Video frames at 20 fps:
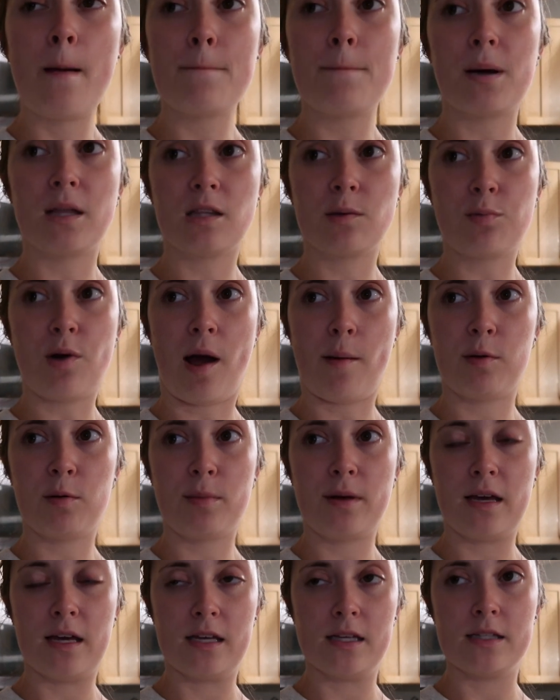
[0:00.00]
But the
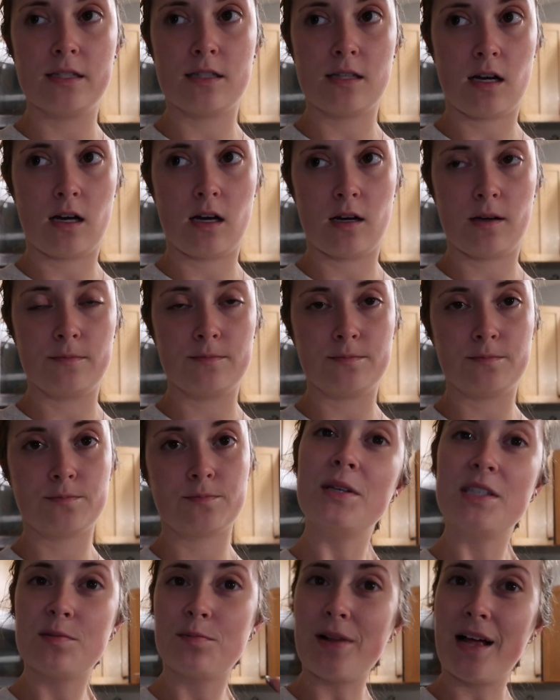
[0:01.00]
problem is a
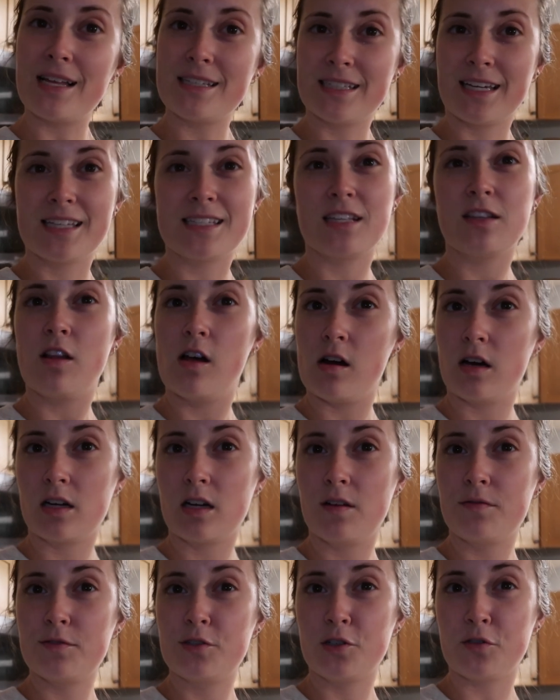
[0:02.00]
piece of plastic isn't long
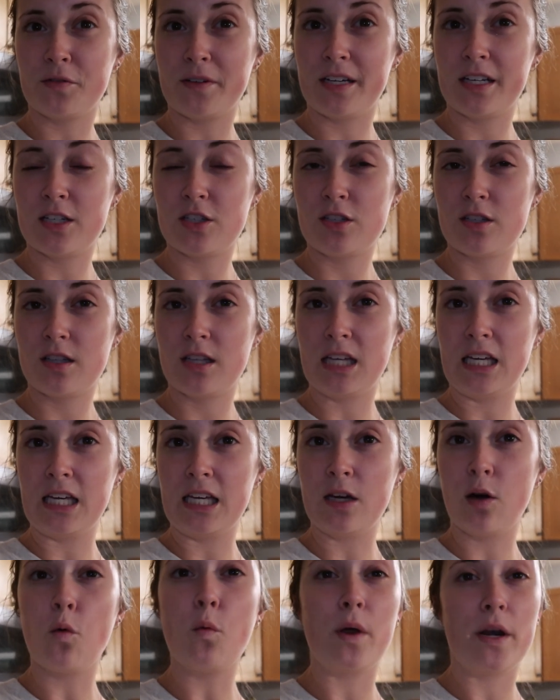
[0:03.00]
enough to reach
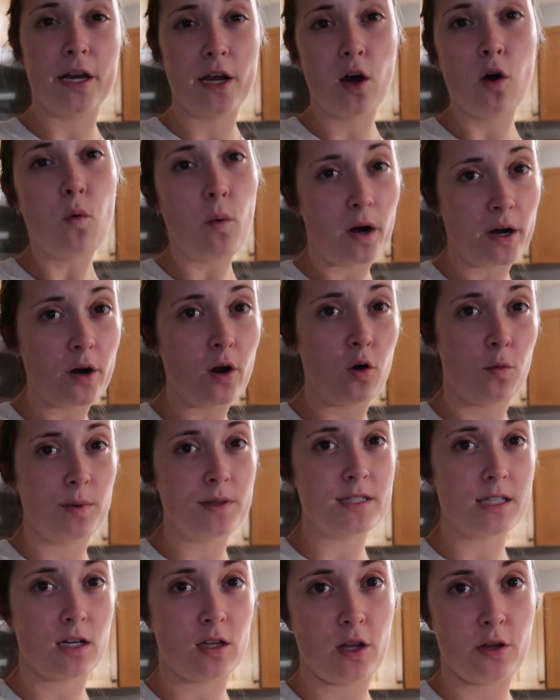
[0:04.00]
the window where it
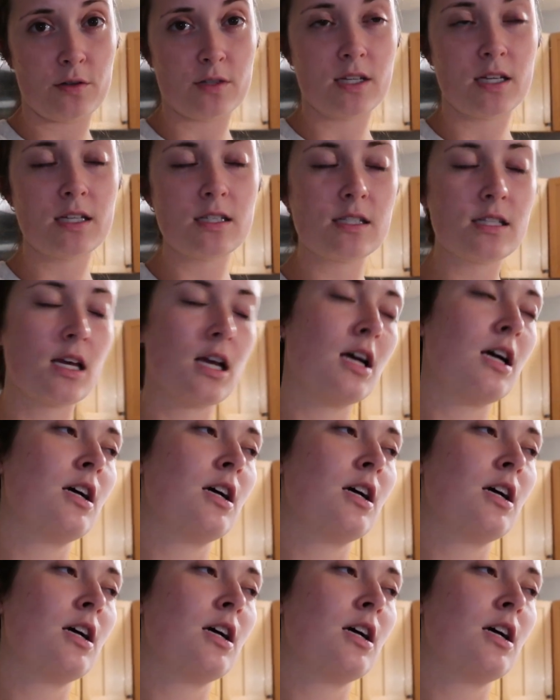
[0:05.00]
opens and closes.